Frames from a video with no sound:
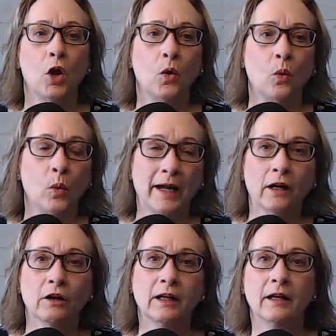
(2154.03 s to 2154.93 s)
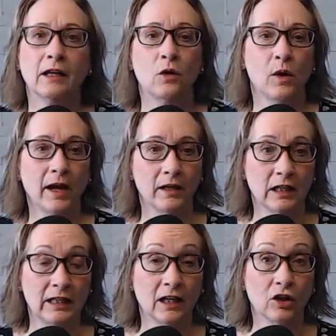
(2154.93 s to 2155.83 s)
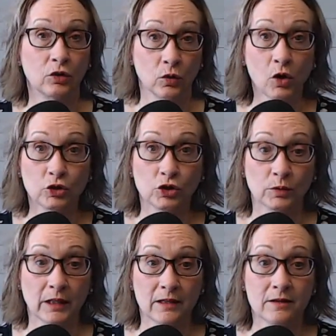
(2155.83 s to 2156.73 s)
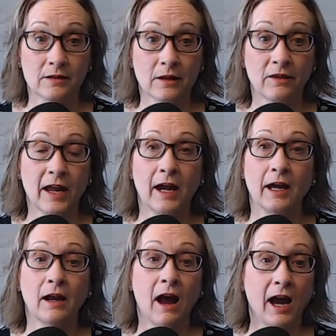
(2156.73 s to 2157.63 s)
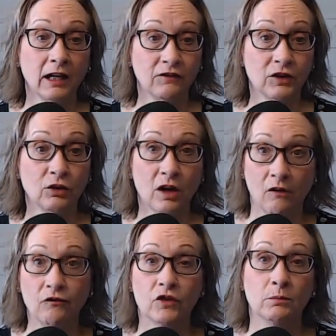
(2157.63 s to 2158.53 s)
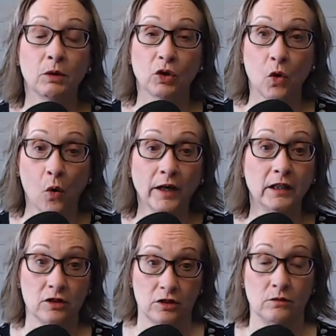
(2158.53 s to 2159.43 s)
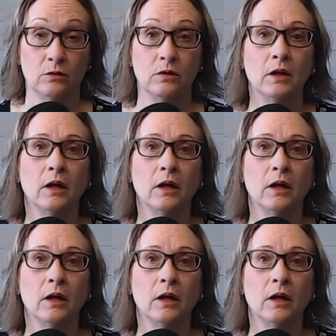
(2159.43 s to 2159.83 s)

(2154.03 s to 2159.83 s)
where can I go ahead and get groceries that I feel comfortable going to